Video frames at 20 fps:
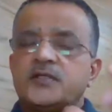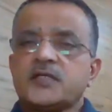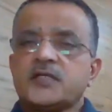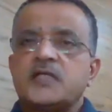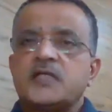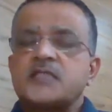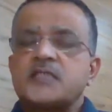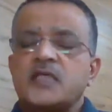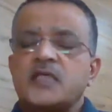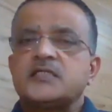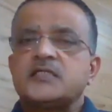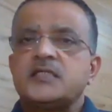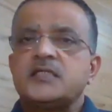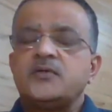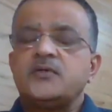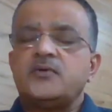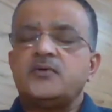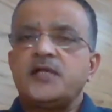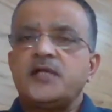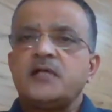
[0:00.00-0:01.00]
the
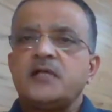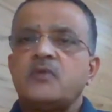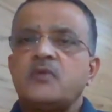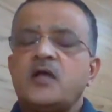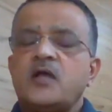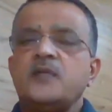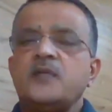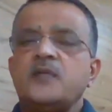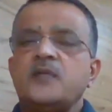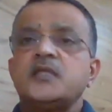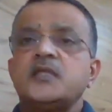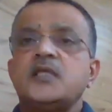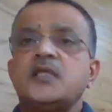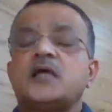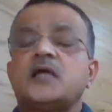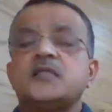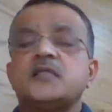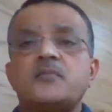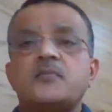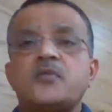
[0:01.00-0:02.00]
transaction holding block, but the
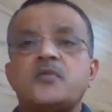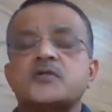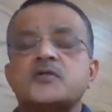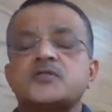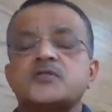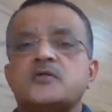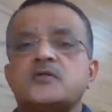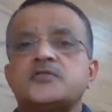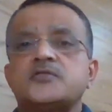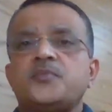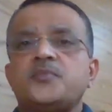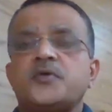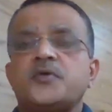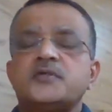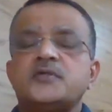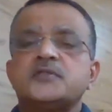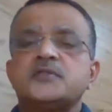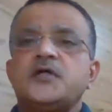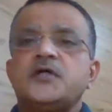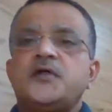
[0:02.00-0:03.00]
other blocks also,
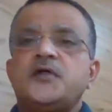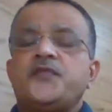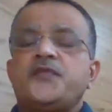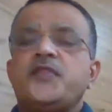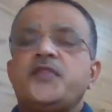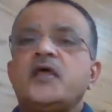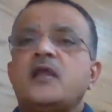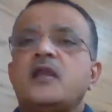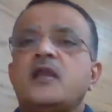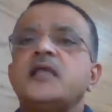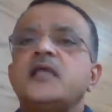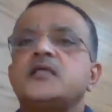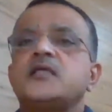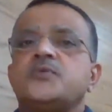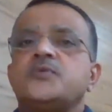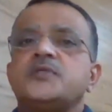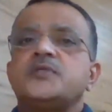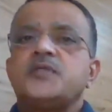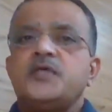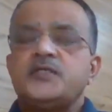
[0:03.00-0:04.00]
because they are
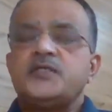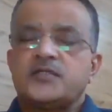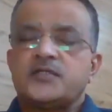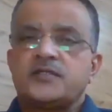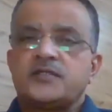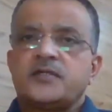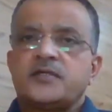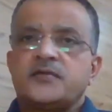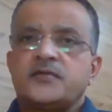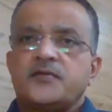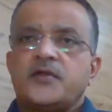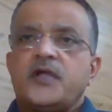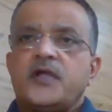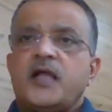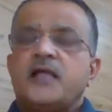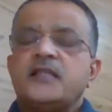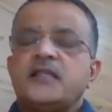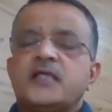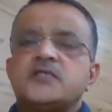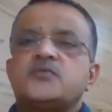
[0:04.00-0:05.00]
linked with each other.
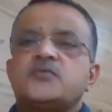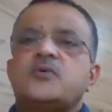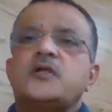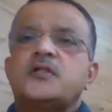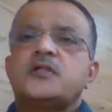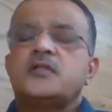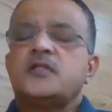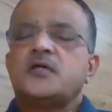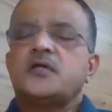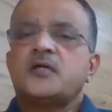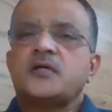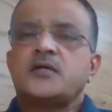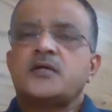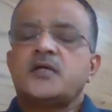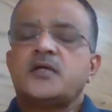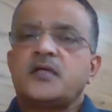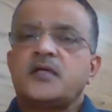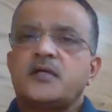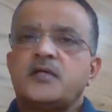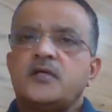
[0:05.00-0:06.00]
And that's what the
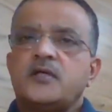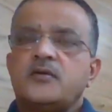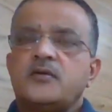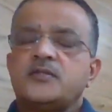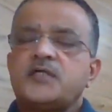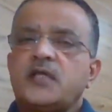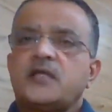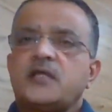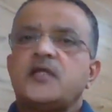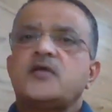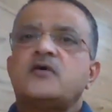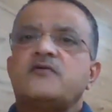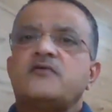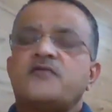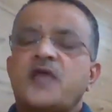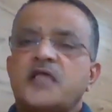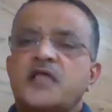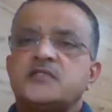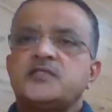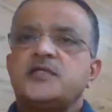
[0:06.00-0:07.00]
technique of
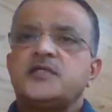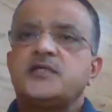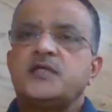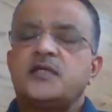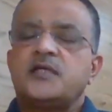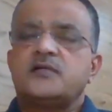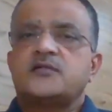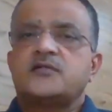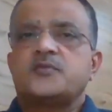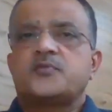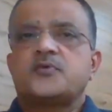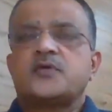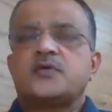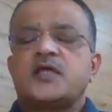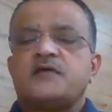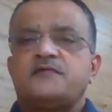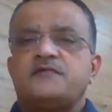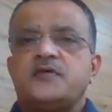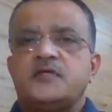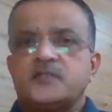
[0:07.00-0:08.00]
hashing and
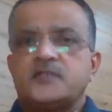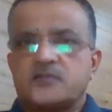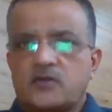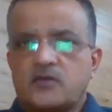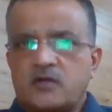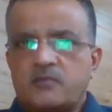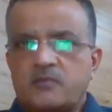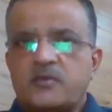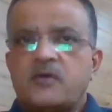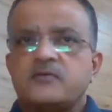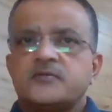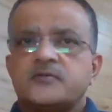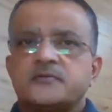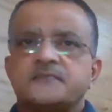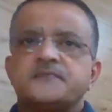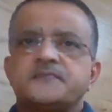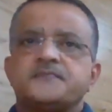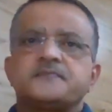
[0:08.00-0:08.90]
cryptography is all about.